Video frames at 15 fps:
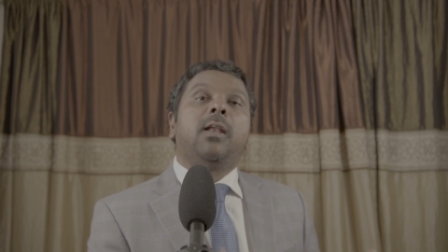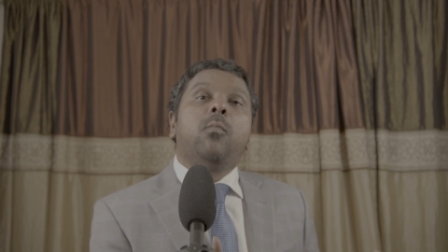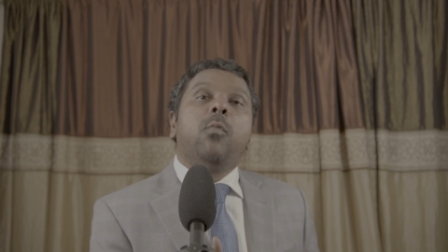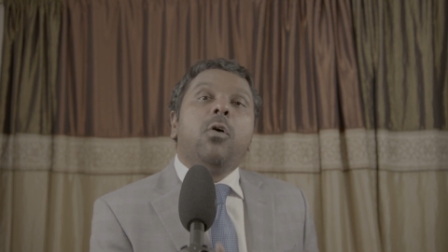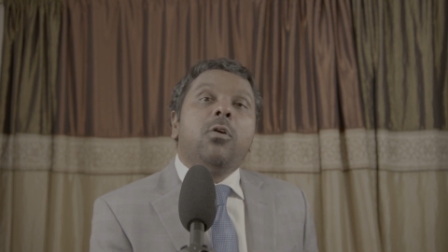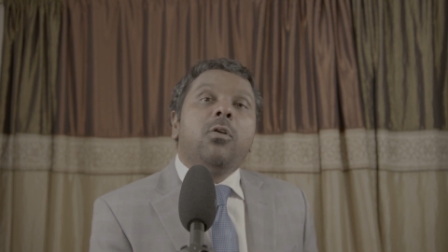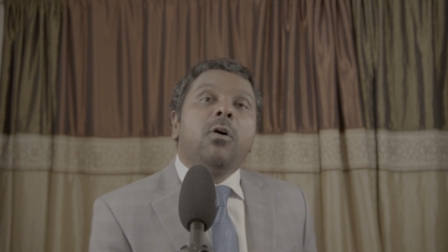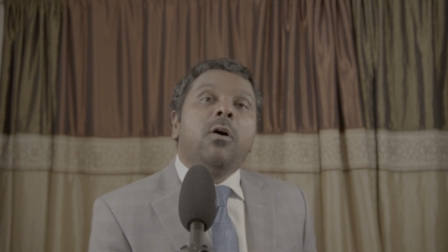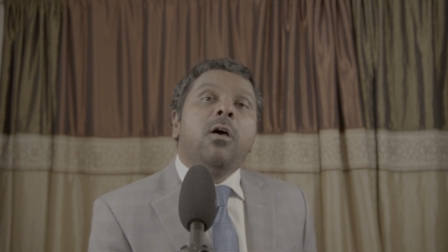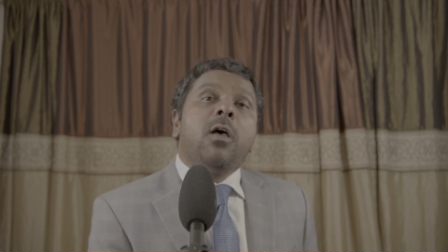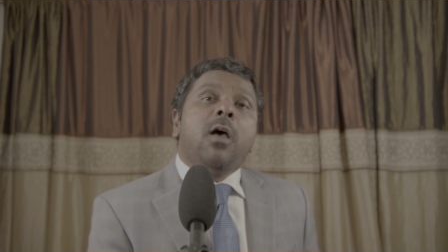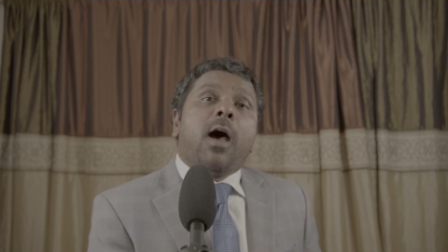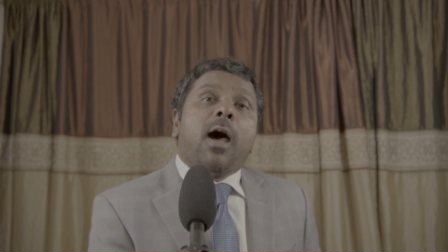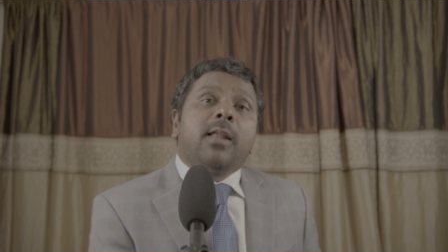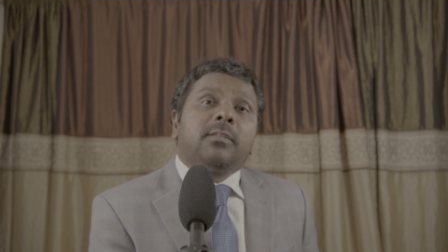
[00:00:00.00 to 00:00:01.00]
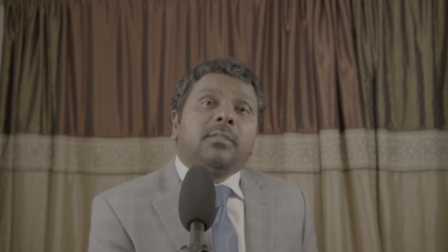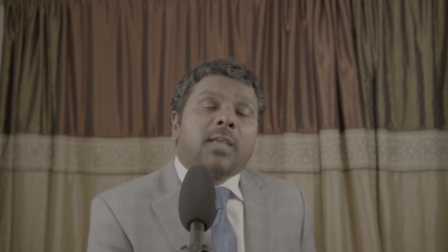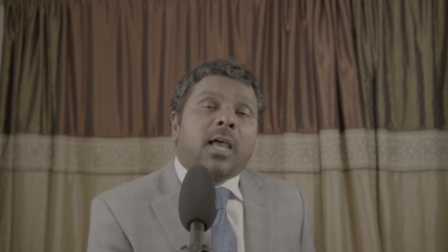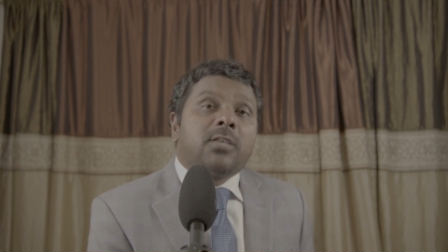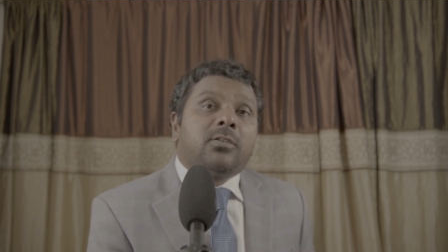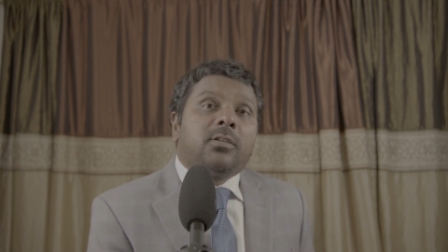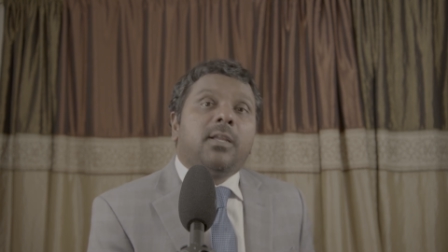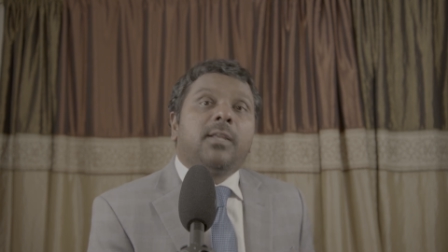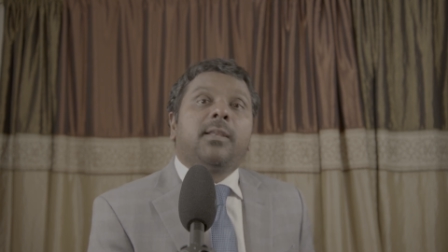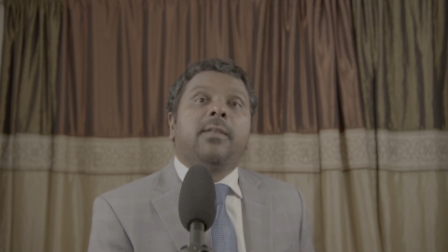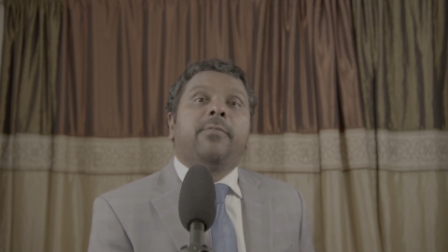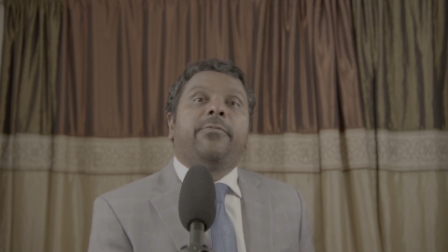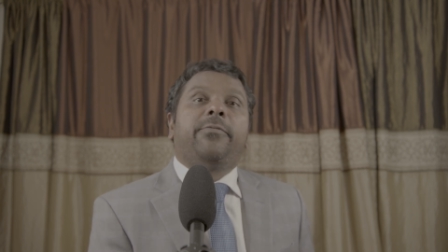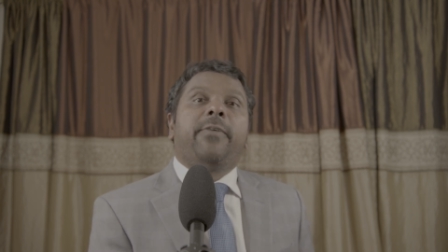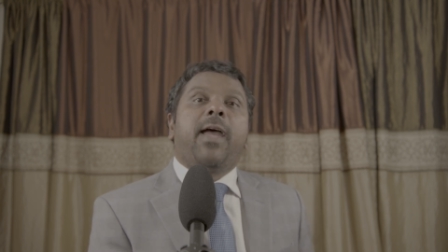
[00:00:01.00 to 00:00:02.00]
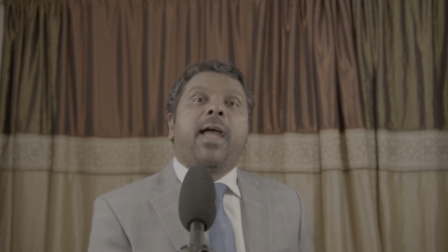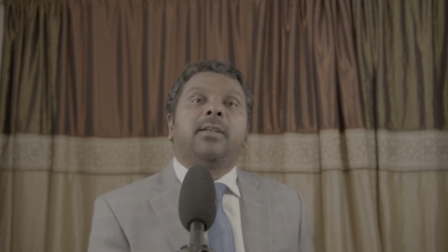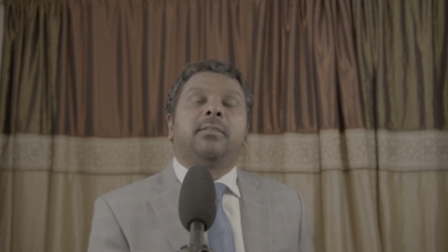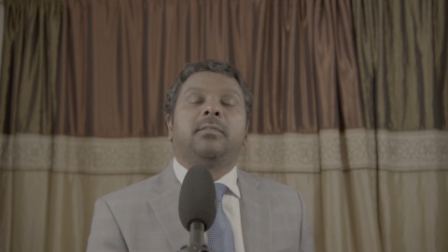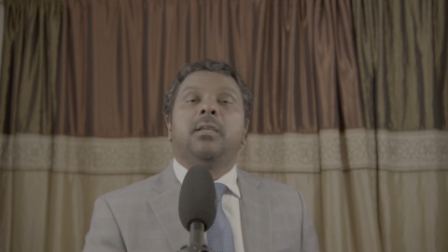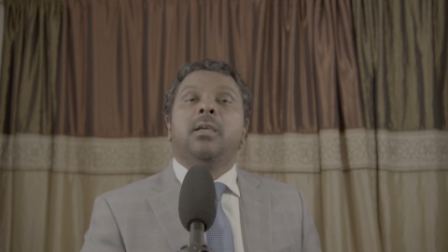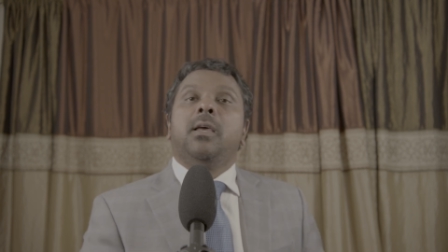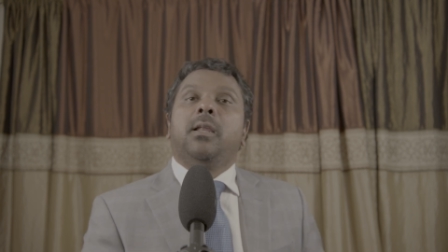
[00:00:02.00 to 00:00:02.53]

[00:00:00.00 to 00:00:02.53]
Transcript: monounsaturated fats